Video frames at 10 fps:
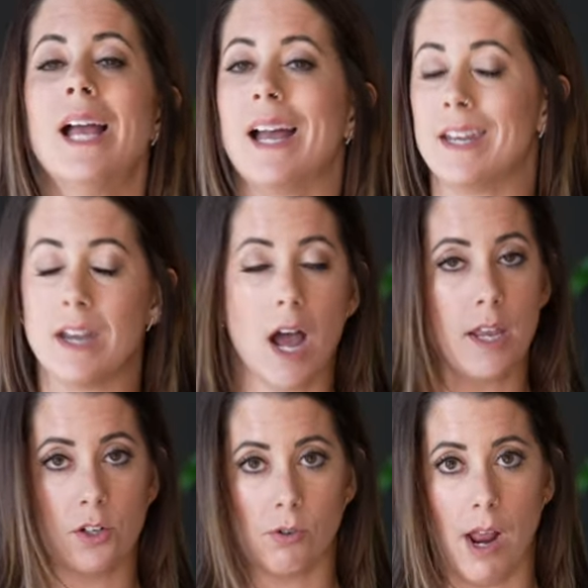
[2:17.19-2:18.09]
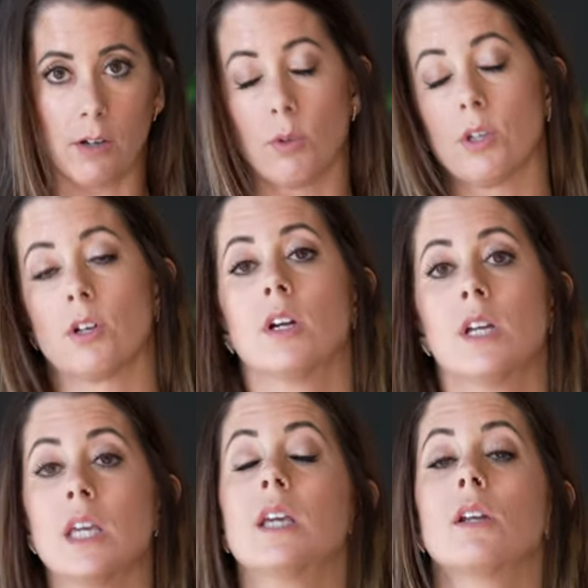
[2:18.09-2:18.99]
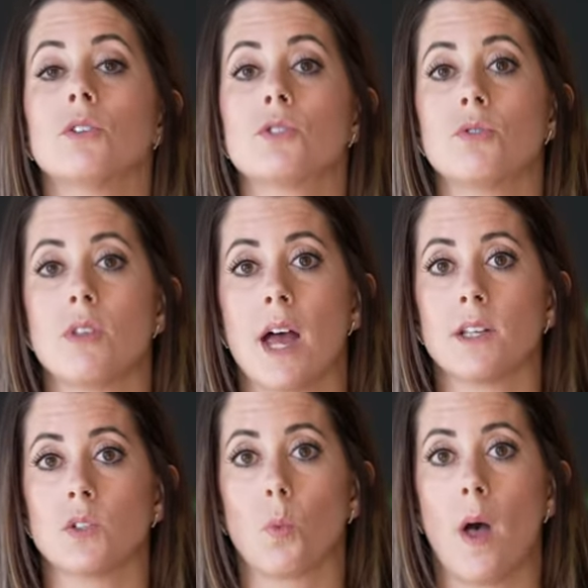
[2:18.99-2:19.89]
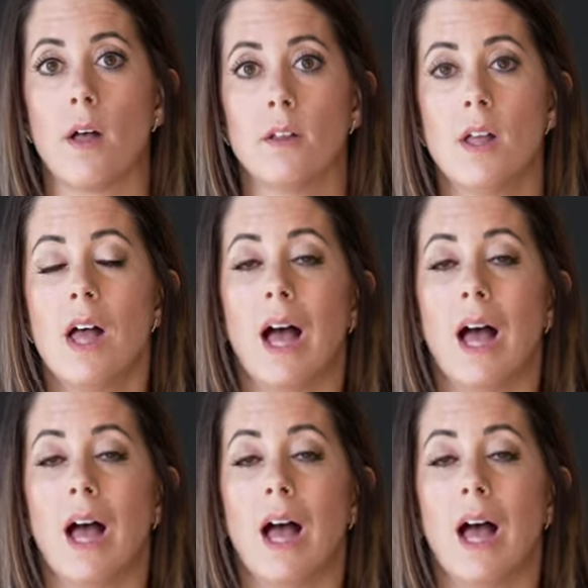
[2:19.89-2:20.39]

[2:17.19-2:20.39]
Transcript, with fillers: and not interact with her, he can also do that as well.